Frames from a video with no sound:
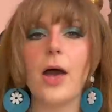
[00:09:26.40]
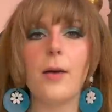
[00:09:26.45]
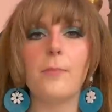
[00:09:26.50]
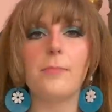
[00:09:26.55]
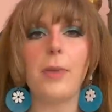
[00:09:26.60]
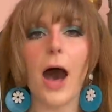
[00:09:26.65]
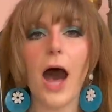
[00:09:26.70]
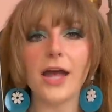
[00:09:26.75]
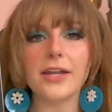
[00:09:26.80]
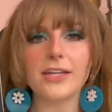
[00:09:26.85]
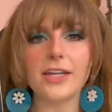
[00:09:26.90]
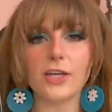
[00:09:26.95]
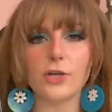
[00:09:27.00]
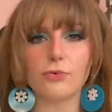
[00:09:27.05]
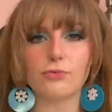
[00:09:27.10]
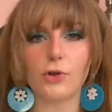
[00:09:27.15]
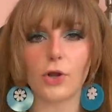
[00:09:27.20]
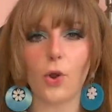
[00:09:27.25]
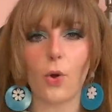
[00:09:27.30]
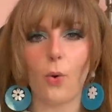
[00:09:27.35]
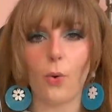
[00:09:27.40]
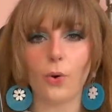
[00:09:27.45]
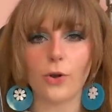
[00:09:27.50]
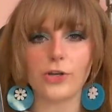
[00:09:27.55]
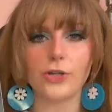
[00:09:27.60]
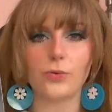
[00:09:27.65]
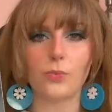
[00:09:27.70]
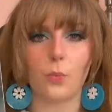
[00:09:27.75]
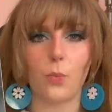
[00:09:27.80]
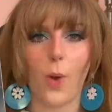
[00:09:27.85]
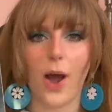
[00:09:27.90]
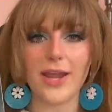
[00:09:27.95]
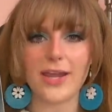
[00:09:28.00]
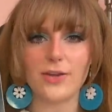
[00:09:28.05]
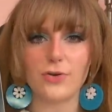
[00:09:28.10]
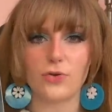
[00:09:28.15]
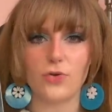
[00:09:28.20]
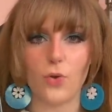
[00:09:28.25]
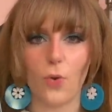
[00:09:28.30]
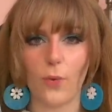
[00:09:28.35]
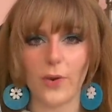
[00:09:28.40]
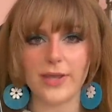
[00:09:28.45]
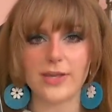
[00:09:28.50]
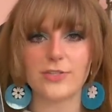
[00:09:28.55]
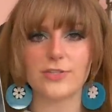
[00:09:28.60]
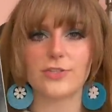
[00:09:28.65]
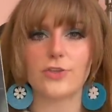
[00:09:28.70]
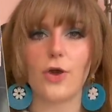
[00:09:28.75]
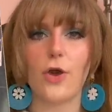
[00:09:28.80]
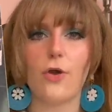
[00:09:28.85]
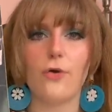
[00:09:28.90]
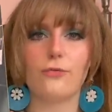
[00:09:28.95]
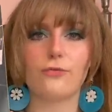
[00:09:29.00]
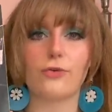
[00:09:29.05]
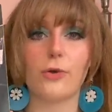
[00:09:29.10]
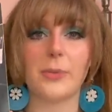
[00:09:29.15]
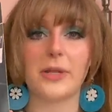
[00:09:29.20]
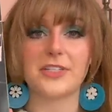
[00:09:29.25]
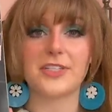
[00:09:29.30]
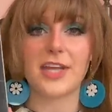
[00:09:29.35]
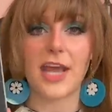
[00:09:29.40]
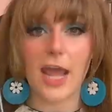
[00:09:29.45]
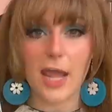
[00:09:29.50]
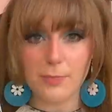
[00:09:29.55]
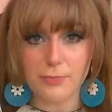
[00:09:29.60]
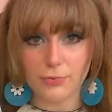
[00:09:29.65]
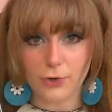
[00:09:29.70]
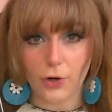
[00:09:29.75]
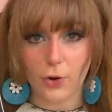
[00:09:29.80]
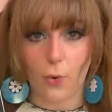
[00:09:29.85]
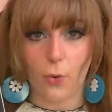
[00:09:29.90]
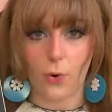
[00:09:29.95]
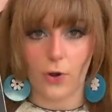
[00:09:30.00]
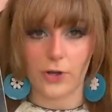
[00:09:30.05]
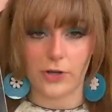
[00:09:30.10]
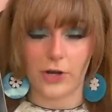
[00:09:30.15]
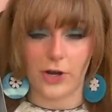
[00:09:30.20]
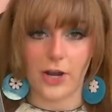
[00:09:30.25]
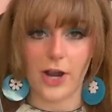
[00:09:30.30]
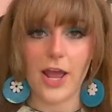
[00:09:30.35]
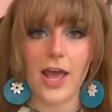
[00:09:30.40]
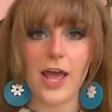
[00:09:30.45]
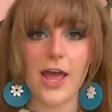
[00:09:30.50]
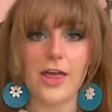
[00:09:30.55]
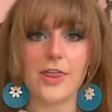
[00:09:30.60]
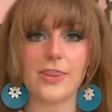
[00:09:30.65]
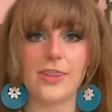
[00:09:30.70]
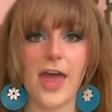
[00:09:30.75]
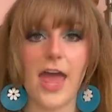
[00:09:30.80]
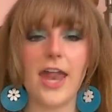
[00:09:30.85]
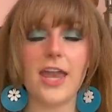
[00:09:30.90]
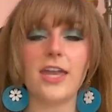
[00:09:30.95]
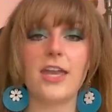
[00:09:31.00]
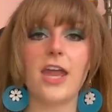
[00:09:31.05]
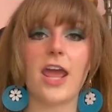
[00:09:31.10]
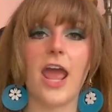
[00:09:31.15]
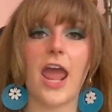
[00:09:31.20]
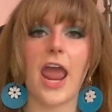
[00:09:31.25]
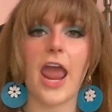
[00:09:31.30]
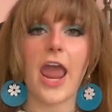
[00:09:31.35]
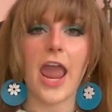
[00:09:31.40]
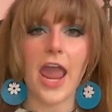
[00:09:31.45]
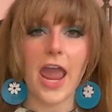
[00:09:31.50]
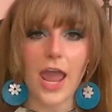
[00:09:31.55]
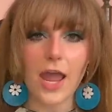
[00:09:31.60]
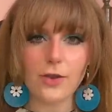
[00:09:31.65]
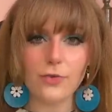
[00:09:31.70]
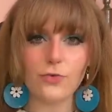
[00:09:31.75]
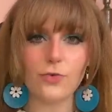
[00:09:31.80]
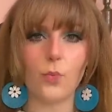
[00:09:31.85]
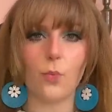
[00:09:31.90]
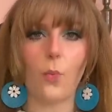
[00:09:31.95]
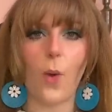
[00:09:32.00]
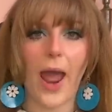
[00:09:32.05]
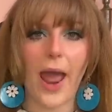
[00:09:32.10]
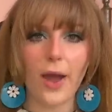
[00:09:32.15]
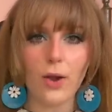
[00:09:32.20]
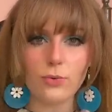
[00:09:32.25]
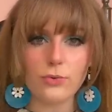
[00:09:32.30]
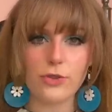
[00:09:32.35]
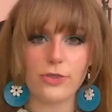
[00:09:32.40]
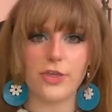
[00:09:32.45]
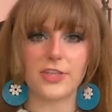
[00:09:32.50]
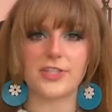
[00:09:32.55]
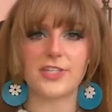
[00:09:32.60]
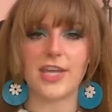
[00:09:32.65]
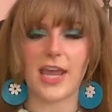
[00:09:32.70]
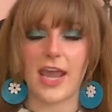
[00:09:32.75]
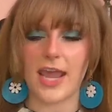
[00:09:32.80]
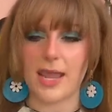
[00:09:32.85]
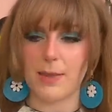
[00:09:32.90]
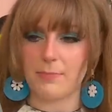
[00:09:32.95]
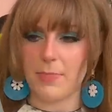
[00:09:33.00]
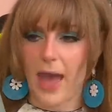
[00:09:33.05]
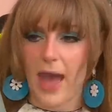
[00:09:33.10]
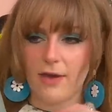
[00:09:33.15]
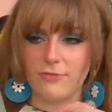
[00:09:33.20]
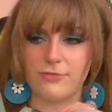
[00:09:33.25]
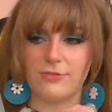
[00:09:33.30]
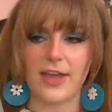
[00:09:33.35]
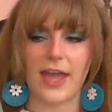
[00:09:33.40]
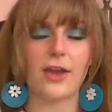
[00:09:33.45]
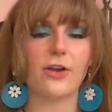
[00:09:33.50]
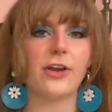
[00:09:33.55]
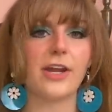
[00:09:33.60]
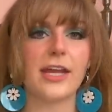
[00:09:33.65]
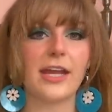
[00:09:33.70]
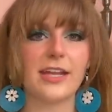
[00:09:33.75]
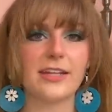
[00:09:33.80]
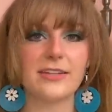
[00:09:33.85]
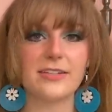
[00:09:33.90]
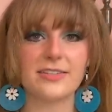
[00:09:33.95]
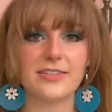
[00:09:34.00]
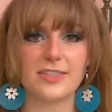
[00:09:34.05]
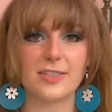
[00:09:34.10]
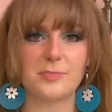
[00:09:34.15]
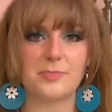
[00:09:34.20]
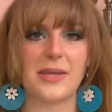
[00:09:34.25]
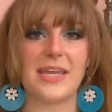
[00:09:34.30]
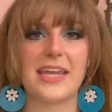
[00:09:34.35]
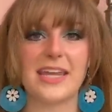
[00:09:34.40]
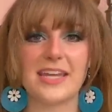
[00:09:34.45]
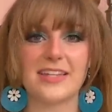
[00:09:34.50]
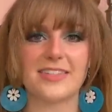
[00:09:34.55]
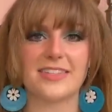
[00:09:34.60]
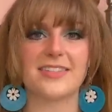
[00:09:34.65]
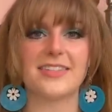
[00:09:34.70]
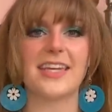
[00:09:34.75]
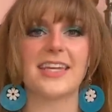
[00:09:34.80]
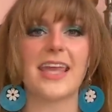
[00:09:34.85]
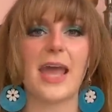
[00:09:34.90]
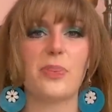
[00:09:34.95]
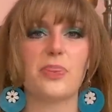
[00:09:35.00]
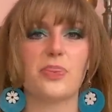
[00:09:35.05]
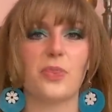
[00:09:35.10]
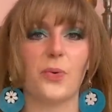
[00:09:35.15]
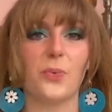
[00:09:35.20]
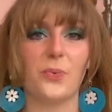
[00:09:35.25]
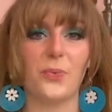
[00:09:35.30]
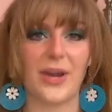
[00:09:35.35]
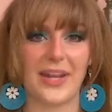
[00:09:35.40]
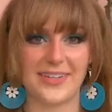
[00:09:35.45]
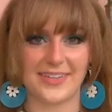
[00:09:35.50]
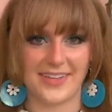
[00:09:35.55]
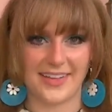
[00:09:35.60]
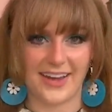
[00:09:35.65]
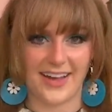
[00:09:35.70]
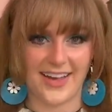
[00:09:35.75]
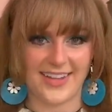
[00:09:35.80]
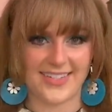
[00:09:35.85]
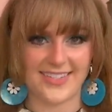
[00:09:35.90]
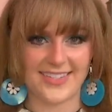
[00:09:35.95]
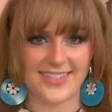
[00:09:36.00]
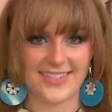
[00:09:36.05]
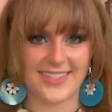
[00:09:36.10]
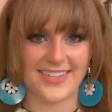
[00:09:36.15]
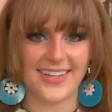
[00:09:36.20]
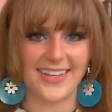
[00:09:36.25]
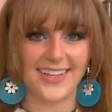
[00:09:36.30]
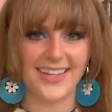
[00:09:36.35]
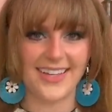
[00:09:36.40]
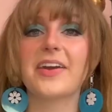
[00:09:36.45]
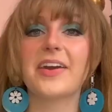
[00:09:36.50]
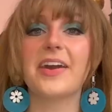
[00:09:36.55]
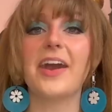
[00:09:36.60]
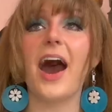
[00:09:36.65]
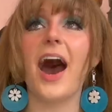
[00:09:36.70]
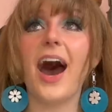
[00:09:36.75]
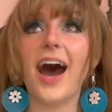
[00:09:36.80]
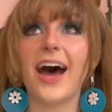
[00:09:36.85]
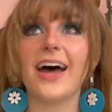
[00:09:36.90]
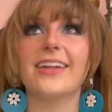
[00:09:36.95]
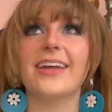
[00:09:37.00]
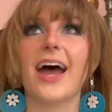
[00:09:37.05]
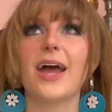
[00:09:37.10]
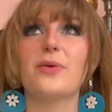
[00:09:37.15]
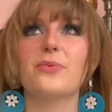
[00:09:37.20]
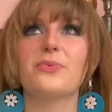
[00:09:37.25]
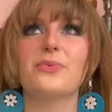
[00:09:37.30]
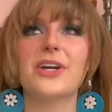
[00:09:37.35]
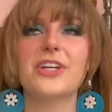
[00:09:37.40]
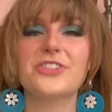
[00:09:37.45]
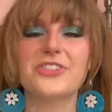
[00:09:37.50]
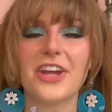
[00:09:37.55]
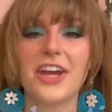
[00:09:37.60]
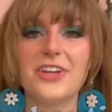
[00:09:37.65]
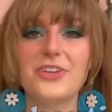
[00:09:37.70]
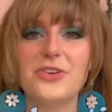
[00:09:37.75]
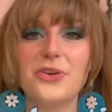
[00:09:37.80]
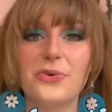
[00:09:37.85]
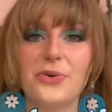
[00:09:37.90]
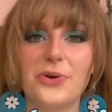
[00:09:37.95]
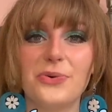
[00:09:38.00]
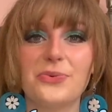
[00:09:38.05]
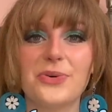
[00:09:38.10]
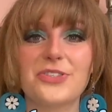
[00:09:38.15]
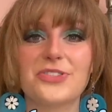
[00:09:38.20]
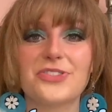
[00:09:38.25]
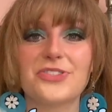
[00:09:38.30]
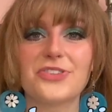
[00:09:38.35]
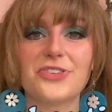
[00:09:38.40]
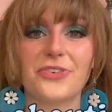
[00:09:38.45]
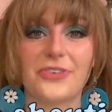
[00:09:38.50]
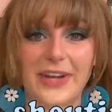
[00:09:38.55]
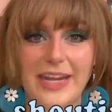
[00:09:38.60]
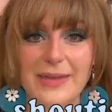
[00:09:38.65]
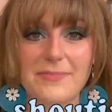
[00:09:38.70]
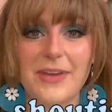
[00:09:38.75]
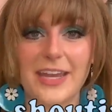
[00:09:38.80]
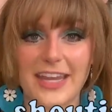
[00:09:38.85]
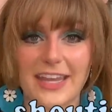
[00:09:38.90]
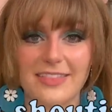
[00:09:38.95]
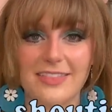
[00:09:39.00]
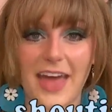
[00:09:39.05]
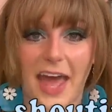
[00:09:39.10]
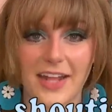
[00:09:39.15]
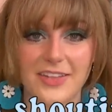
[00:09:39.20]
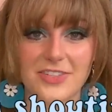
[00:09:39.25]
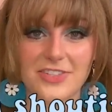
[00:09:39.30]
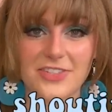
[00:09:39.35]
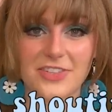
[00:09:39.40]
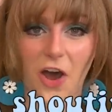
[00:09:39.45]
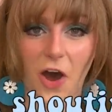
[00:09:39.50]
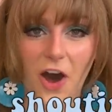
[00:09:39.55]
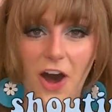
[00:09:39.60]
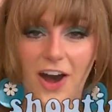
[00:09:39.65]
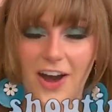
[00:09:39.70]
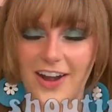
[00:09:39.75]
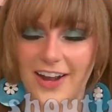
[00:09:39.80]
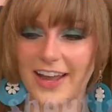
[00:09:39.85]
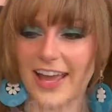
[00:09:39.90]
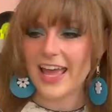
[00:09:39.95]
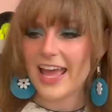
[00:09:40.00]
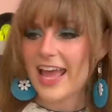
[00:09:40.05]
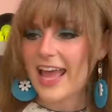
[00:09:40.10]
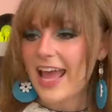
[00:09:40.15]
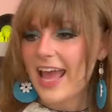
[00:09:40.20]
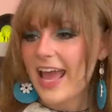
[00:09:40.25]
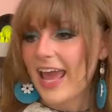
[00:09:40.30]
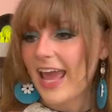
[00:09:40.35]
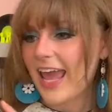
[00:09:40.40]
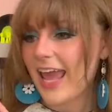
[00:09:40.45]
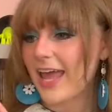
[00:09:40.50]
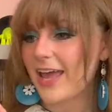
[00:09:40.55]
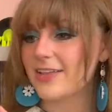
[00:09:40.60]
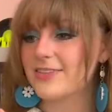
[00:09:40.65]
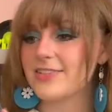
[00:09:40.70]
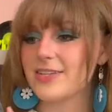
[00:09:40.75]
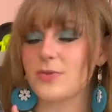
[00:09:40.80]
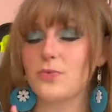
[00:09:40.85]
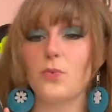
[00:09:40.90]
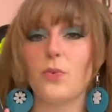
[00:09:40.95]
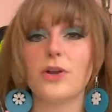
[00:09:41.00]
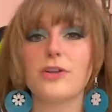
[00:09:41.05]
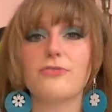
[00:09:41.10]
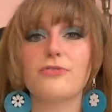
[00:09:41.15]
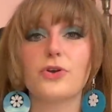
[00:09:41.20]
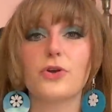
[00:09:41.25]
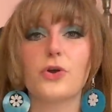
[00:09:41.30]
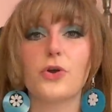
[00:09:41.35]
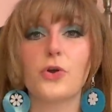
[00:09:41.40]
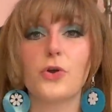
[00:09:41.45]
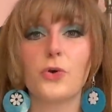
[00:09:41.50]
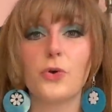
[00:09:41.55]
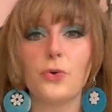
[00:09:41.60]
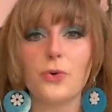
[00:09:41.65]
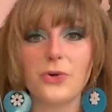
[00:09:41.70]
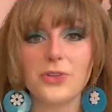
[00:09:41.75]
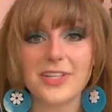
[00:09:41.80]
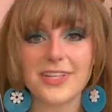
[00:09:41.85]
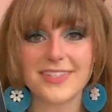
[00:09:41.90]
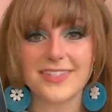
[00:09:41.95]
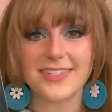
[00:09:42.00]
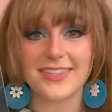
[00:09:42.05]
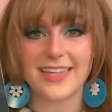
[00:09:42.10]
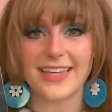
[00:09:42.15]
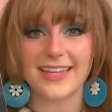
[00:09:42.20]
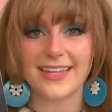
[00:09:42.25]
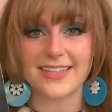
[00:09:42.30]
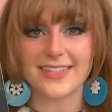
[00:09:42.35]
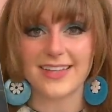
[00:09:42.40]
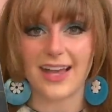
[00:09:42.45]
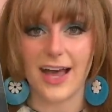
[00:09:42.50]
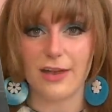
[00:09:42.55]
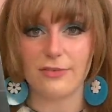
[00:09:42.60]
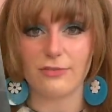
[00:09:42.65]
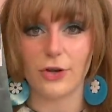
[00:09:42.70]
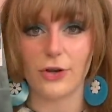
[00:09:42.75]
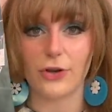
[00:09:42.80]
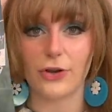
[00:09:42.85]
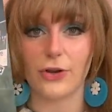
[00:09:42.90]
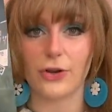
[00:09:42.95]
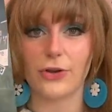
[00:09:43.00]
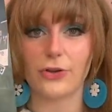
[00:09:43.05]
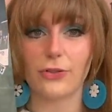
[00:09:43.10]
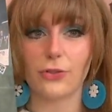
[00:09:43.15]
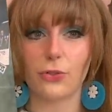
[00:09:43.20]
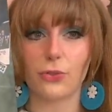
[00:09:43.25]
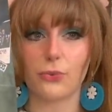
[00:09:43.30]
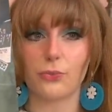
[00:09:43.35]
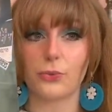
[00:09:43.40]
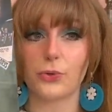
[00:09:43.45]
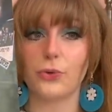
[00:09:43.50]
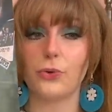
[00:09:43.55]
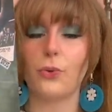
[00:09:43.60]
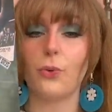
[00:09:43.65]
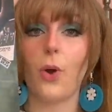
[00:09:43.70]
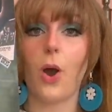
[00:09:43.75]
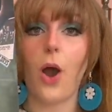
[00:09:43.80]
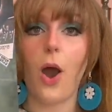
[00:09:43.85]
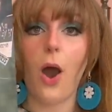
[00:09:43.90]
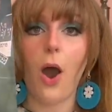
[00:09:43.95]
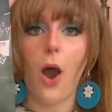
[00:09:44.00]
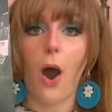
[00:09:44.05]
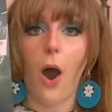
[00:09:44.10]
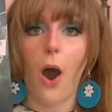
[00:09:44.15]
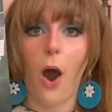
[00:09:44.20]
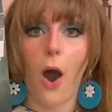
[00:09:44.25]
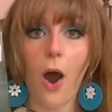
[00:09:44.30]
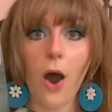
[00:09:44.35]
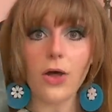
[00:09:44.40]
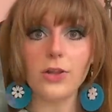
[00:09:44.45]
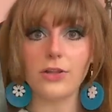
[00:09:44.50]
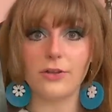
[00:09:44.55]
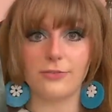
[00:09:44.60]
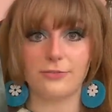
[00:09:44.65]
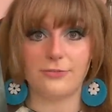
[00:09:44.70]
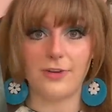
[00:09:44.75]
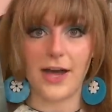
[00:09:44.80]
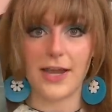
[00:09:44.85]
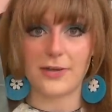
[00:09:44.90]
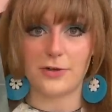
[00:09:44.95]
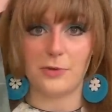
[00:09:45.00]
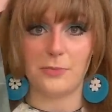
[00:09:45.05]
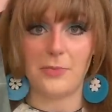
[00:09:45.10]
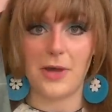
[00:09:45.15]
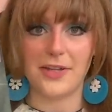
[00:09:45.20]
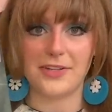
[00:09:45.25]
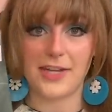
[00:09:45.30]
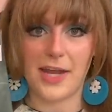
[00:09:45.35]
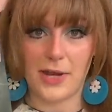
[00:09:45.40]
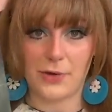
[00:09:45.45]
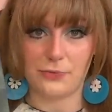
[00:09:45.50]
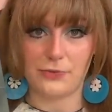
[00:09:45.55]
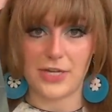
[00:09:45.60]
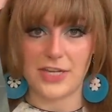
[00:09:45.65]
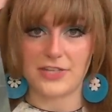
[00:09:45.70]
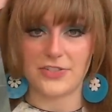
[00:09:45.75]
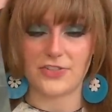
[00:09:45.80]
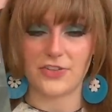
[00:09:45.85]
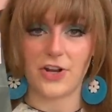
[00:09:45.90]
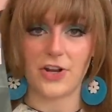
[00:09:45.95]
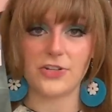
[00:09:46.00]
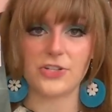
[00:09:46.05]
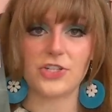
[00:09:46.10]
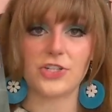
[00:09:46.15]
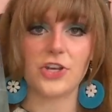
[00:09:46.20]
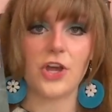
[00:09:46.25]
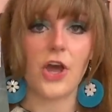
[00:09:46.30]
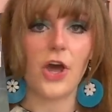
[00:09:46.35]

Botnick recorded white noise from a tape recorder, then hand-wound the tape at varying speeds to get the wind gusts. God, I wish I knew who was screaming in that song. And in one of the coolest things I've heard through all of Vinyl Monday research,